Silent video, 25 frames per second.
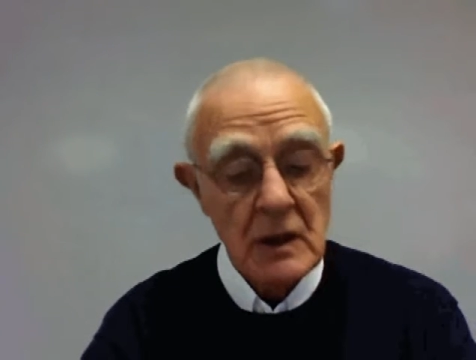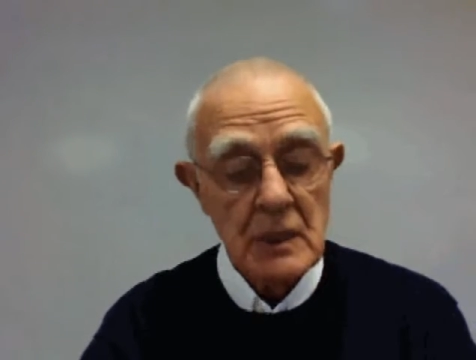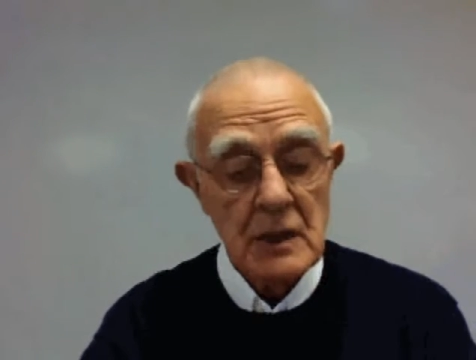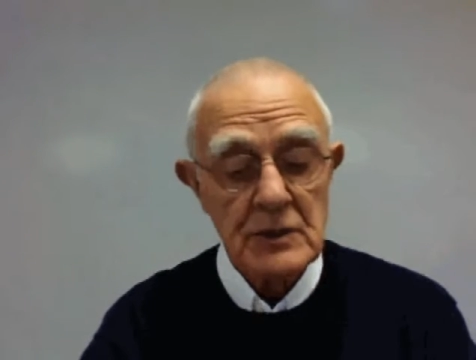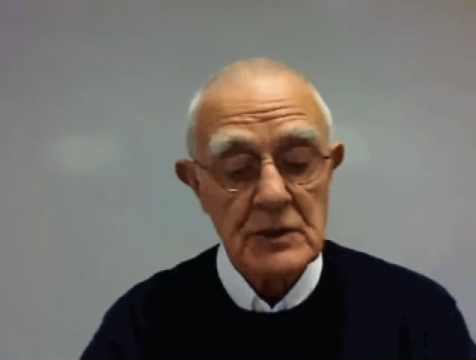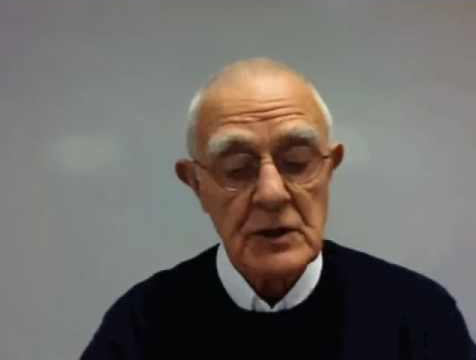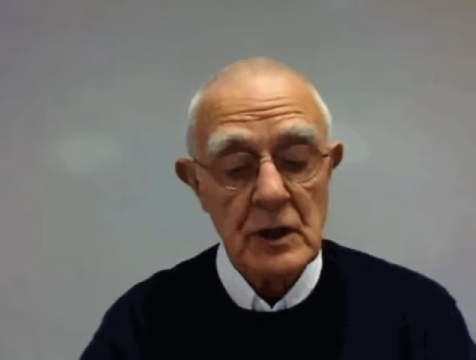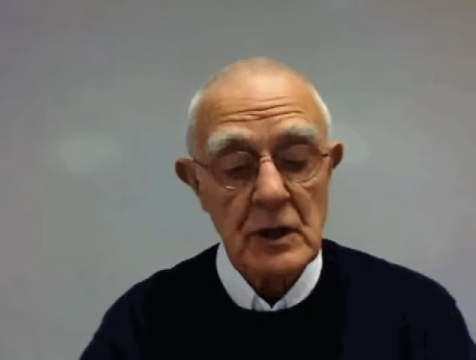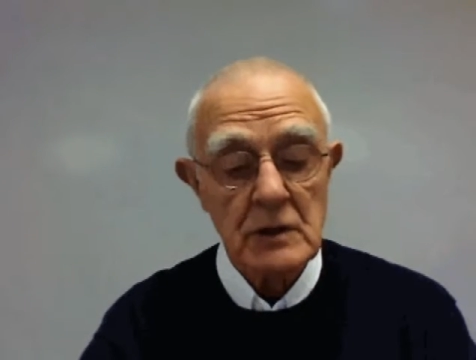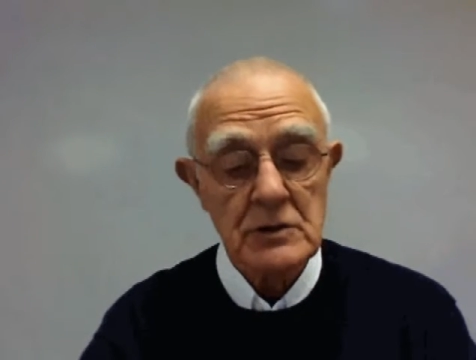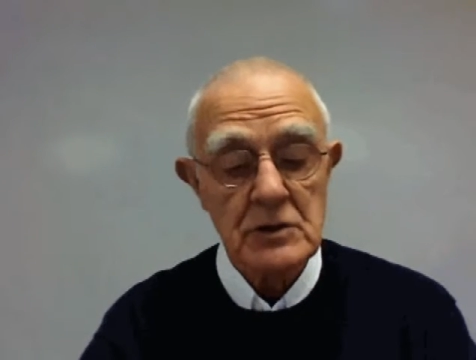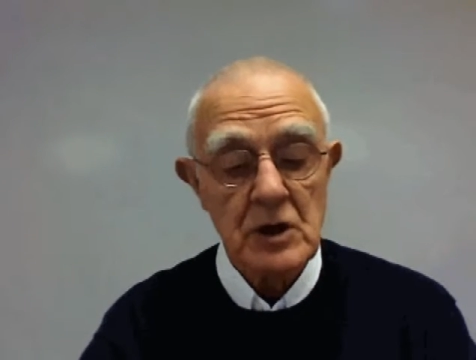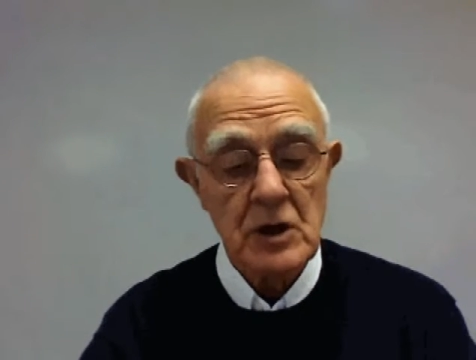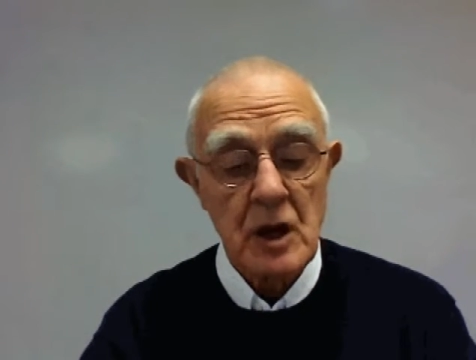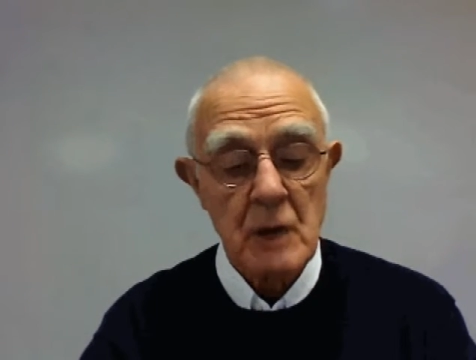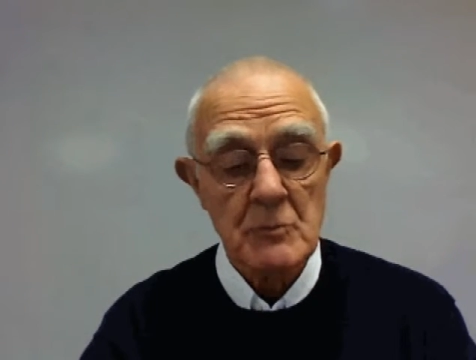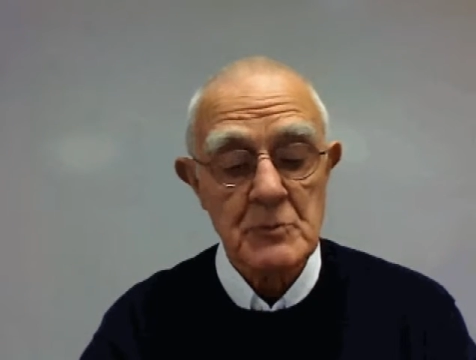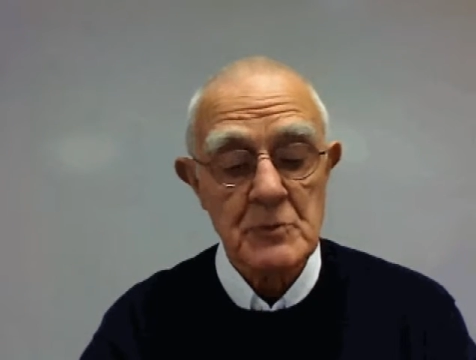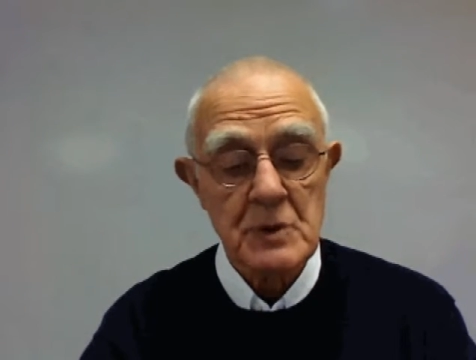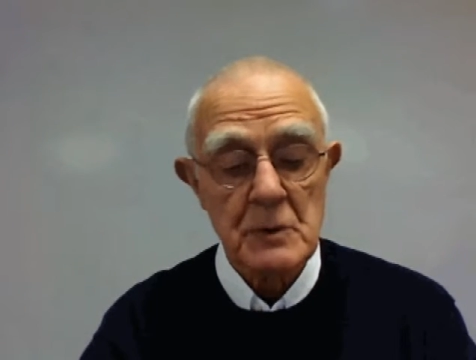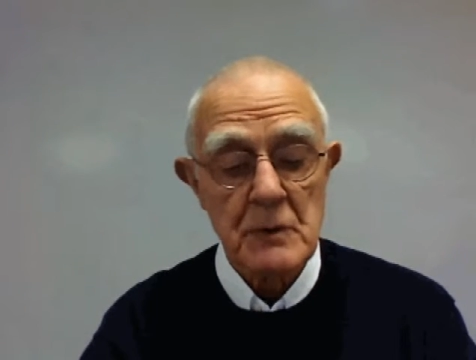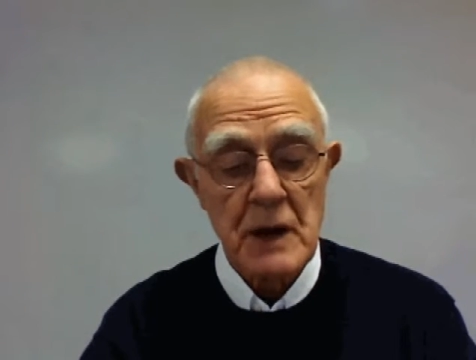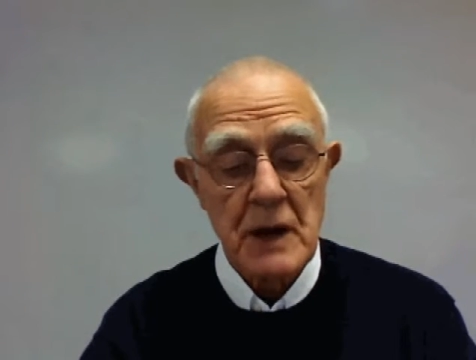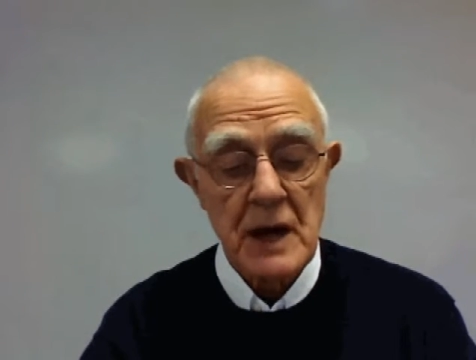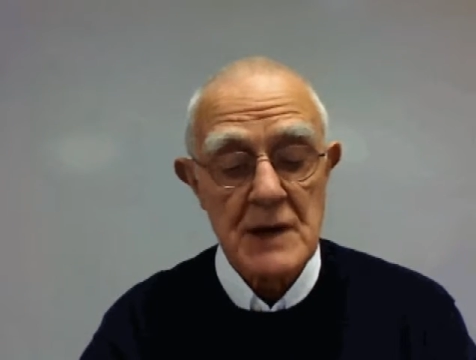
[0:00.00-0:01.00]
not
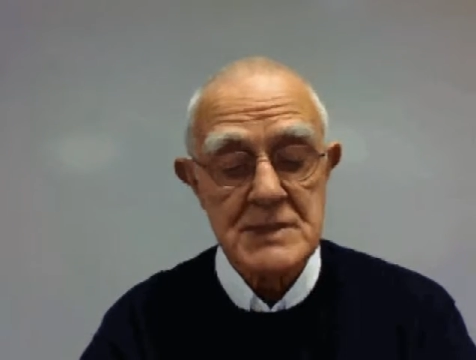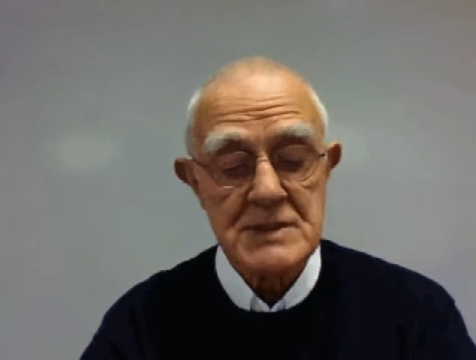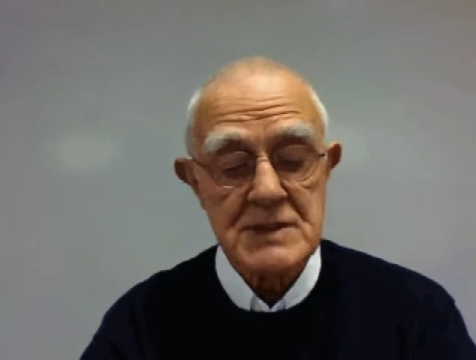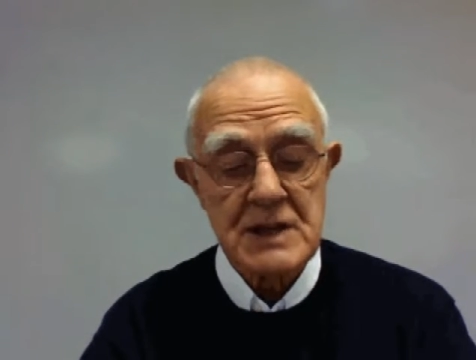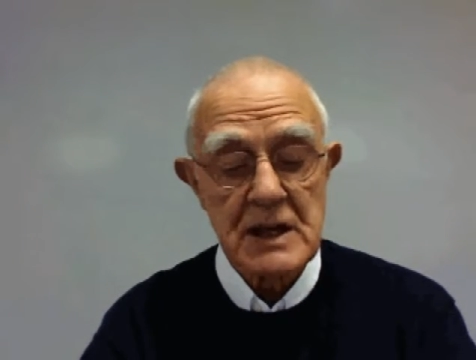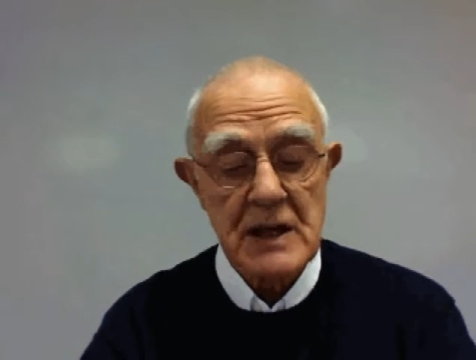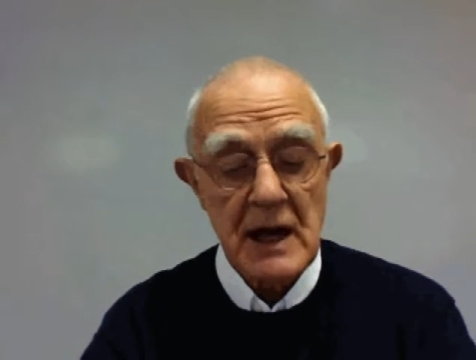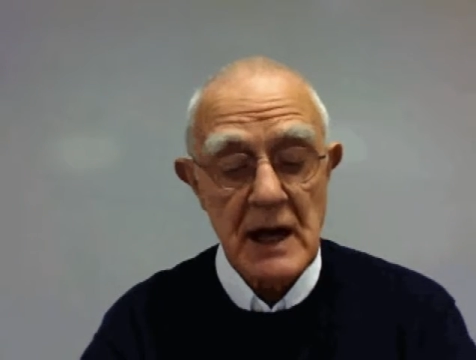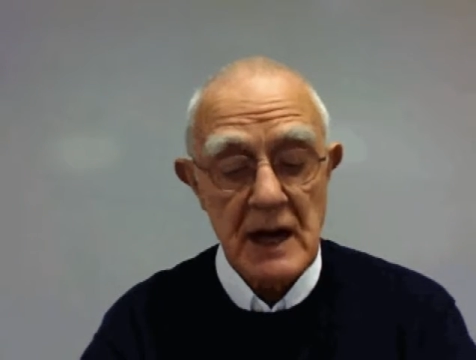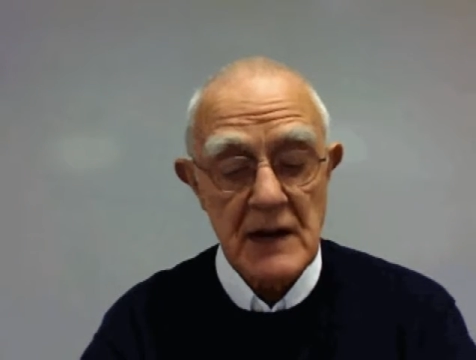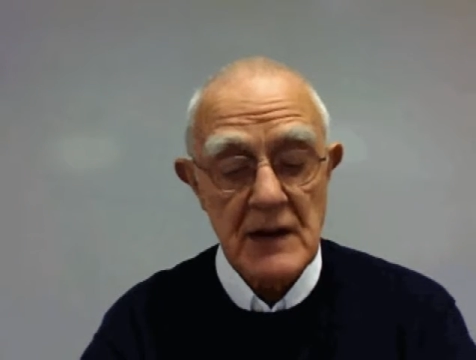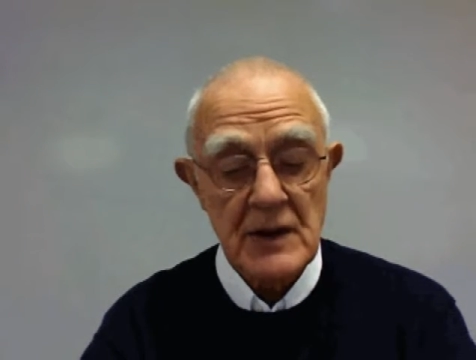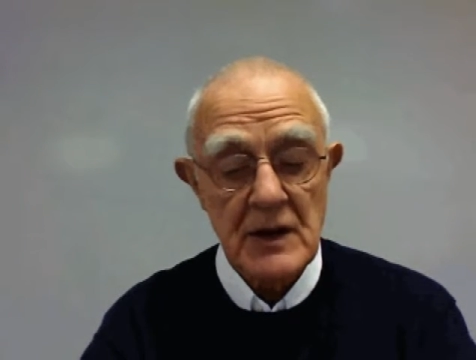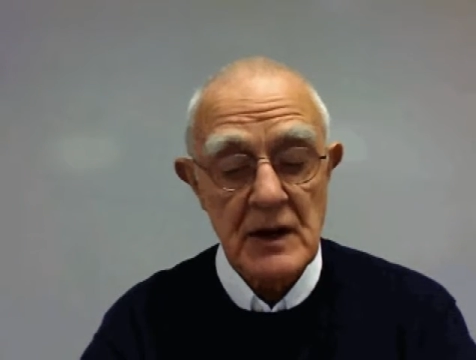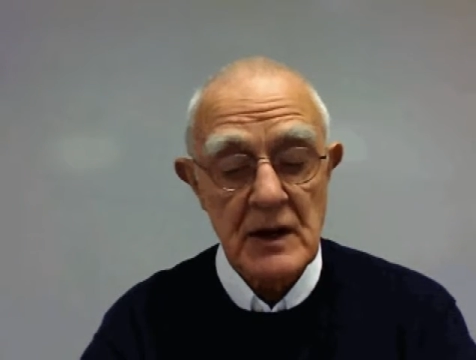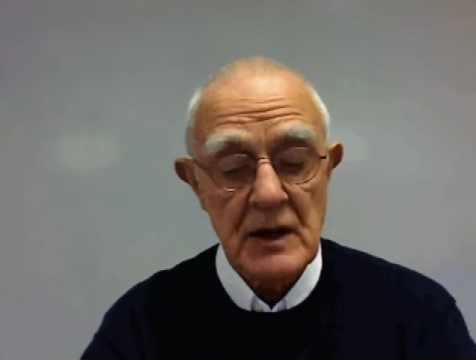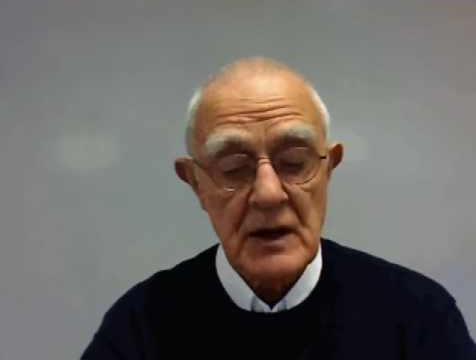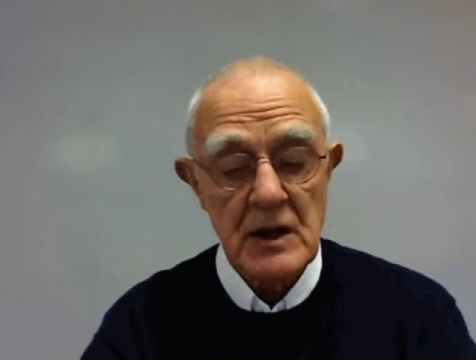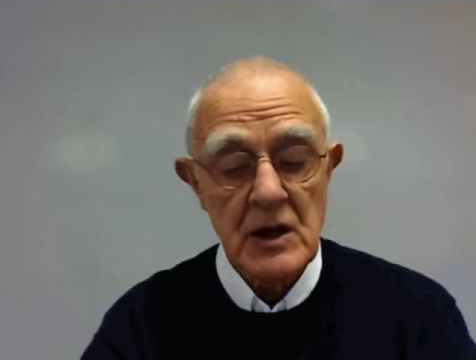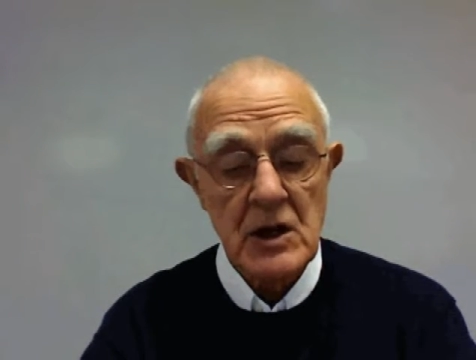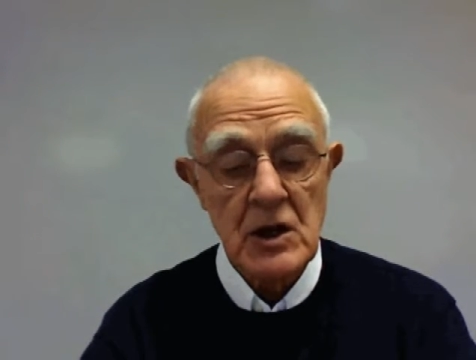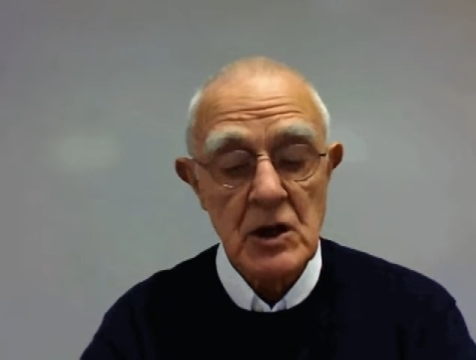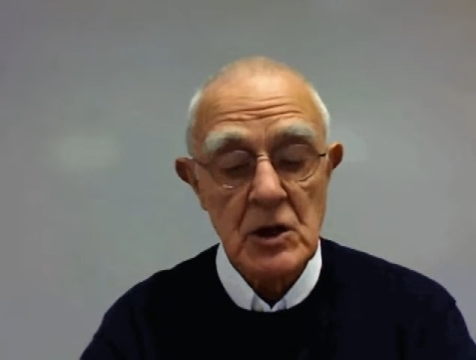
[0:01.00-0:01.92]
compromising other